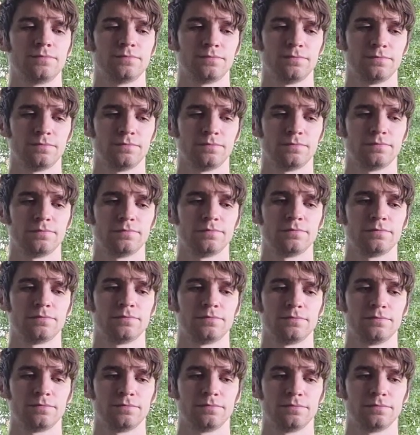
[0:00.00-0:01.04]

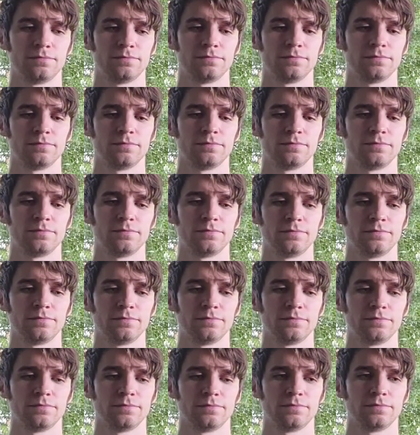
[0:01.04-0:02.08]

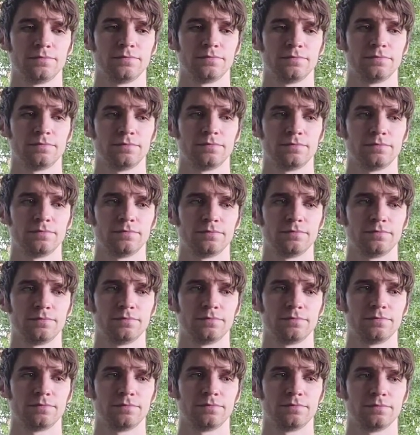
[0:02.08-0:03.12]

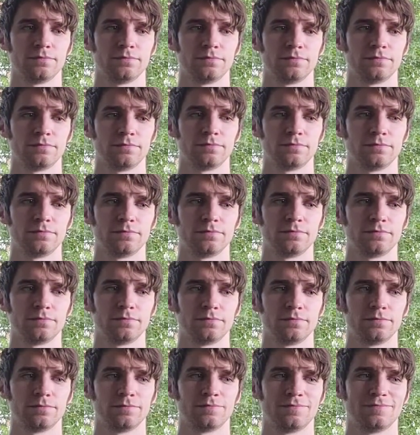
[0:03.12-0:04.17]

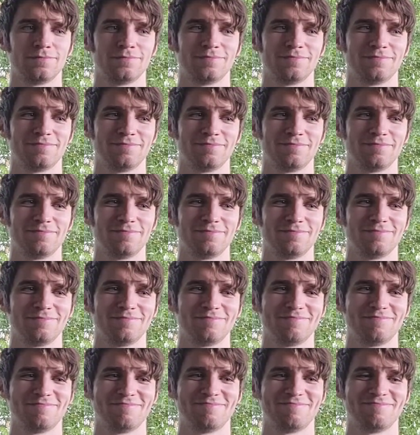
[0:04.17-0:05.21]

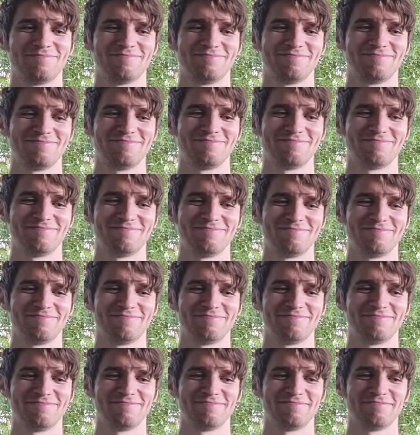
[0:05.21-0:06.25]

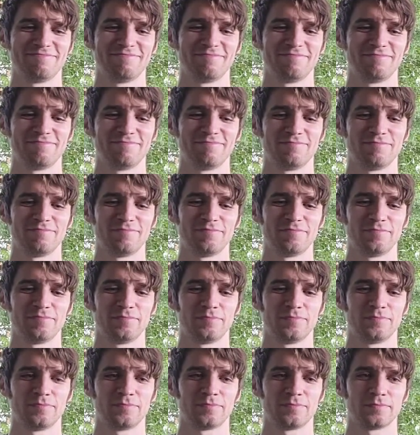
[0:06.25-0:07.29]

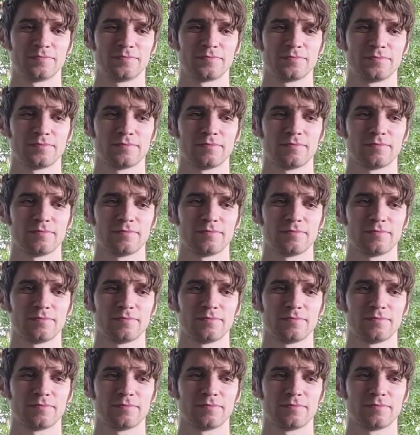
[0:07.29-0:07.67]
No words are spoken by the person on screen.